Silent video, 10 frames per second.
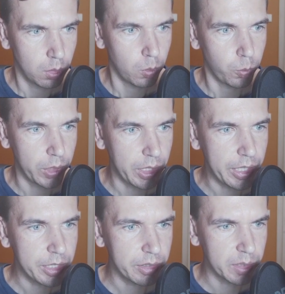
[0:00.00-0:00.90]
We're
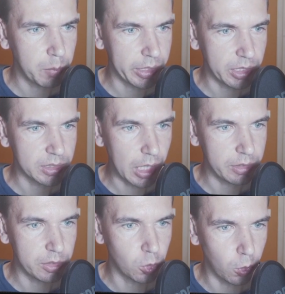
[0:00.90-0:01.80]
incredibly
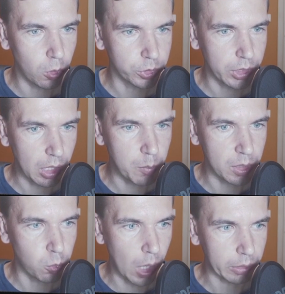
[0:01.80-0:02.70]
excited to launch
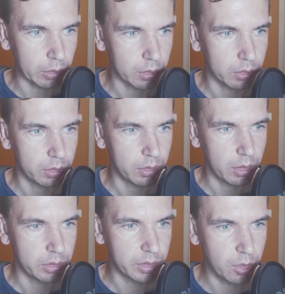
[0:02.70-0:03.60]
Element One.
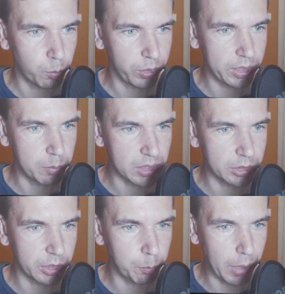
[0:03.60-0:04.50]
It's a complete
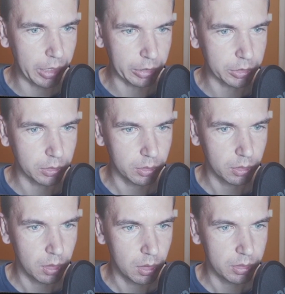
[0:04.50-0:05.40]
messaging package.
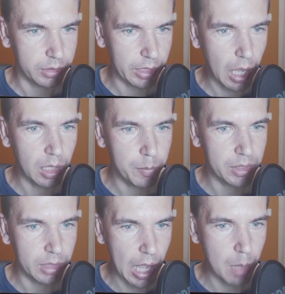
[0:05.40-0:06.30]
The
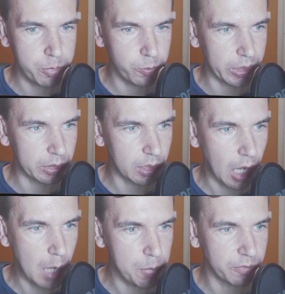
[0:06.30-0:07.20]
Element app with
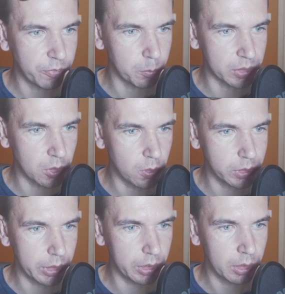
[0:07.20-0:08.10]
high-performance
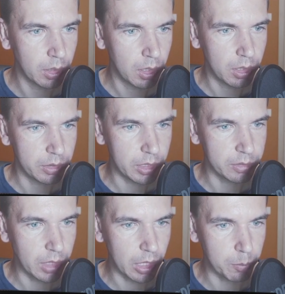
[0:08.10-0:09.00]
hosting, the
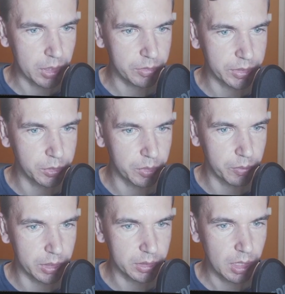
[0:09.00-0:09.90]
entire Matrix
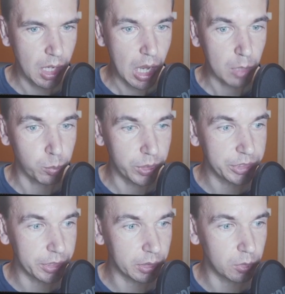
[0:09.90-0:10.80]
universe, and
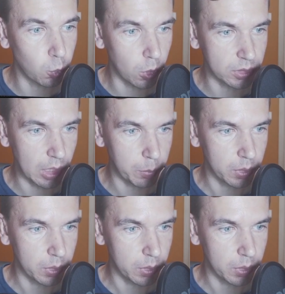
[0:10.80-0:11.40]
bridging to WhatsApp,